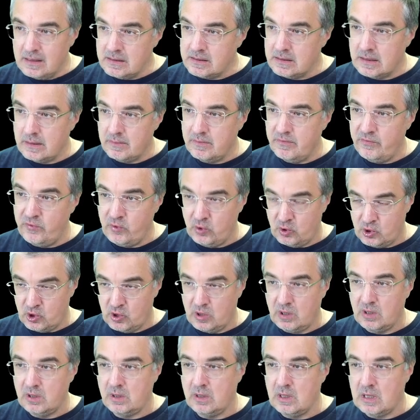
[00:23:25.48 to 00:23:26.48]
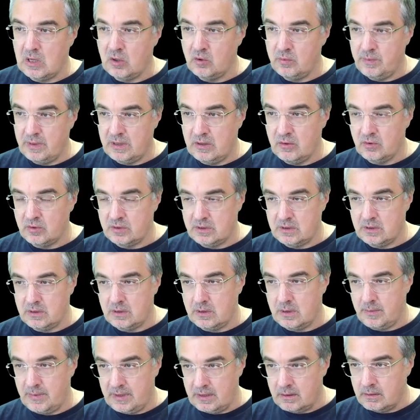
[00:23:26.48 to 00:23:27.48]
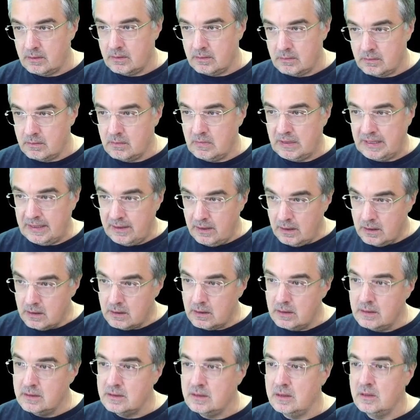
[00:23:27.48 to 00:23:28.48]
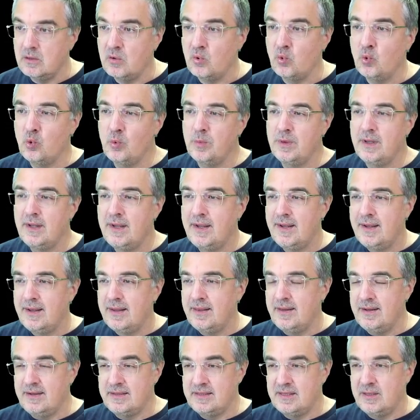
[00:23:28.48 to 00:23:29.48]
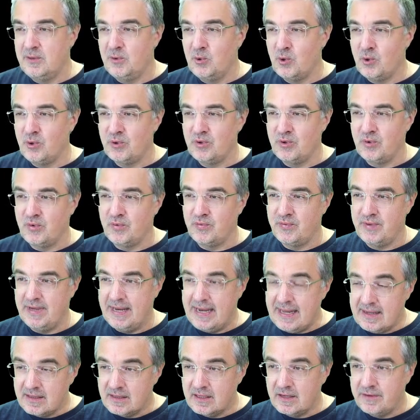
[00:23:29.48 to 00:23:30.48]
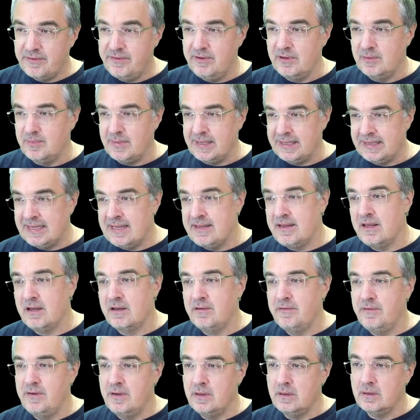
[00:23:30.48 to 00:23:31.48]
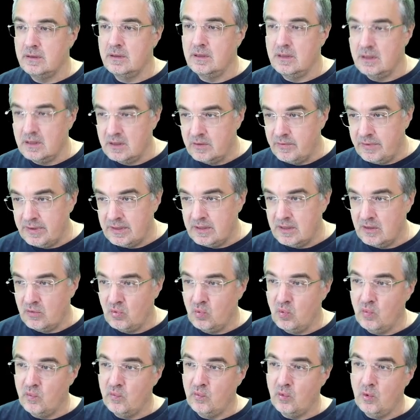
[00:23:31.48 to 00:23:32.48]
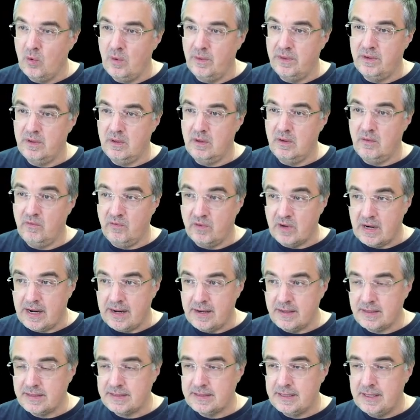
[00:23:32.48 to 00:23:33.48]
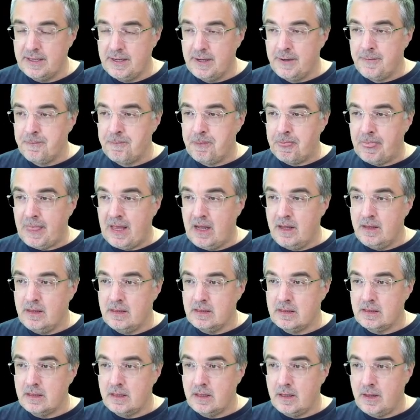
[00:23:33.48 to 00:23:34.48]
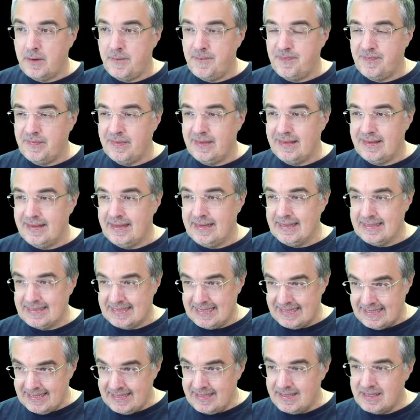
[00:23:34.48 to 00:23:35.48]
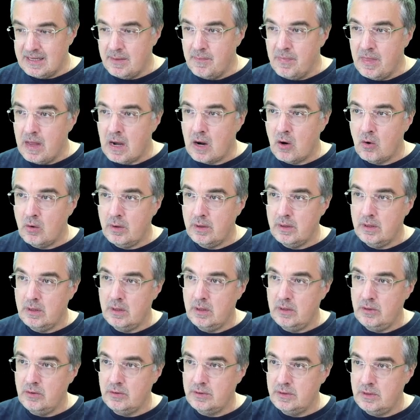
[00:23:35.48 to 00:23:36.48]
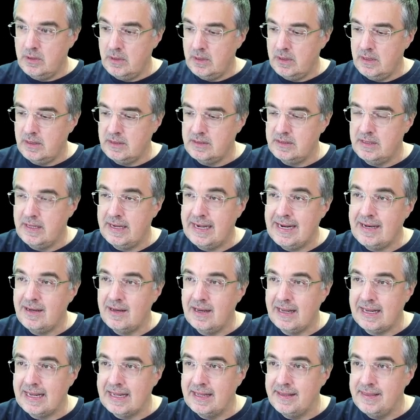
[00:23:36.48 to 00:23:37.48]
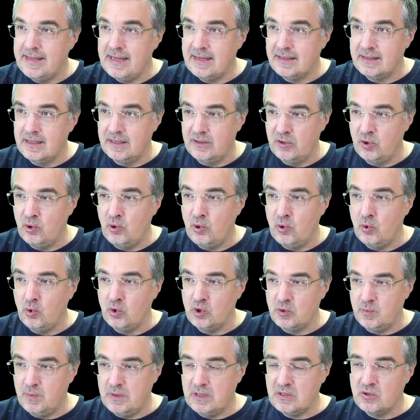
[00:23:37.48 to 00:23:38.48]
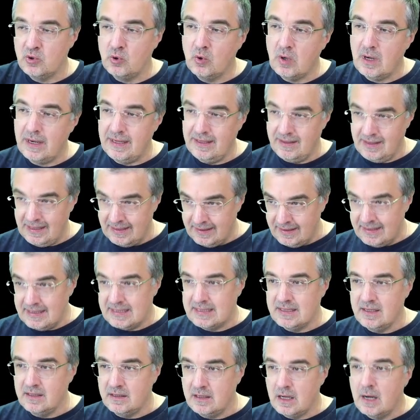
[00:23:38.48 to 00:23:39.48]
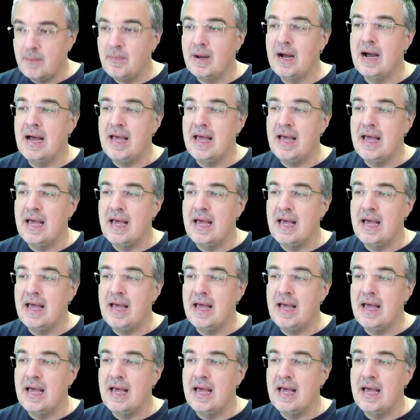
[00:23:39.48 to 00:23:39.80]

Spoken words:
some virtual ground, because I mean, here in the room there is a lot of electric field, magnetic field, 22 volt wires, and the system now you see is directly connected to USB. So in this setup I